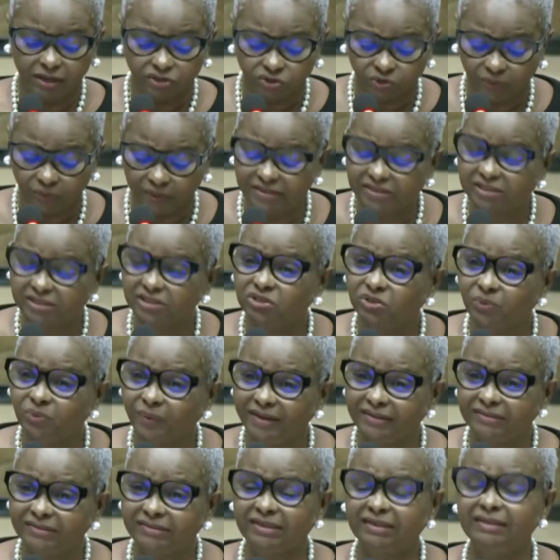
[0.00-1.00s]

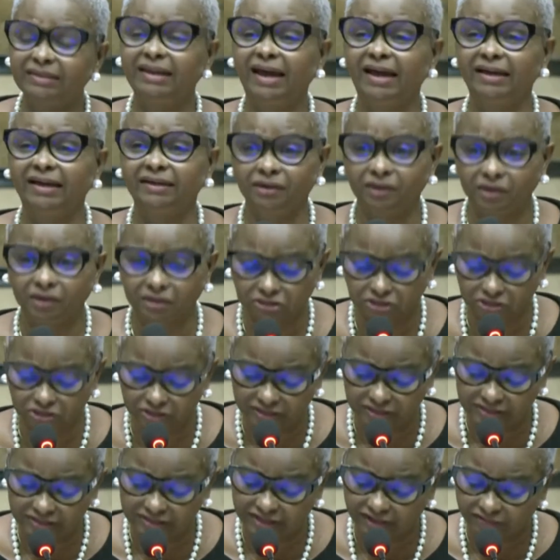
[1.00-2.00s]
2020,
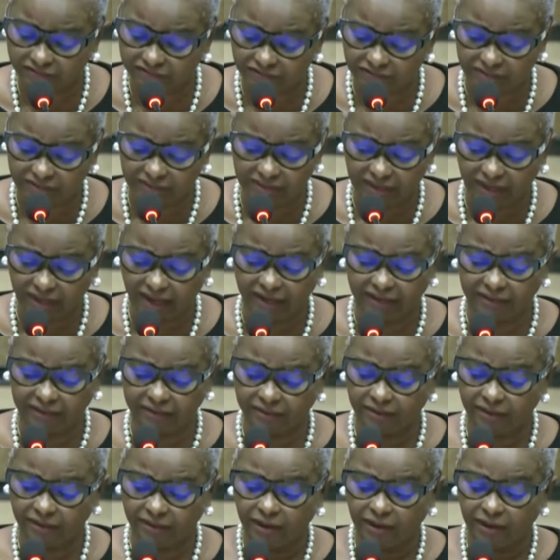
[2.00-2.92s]
979,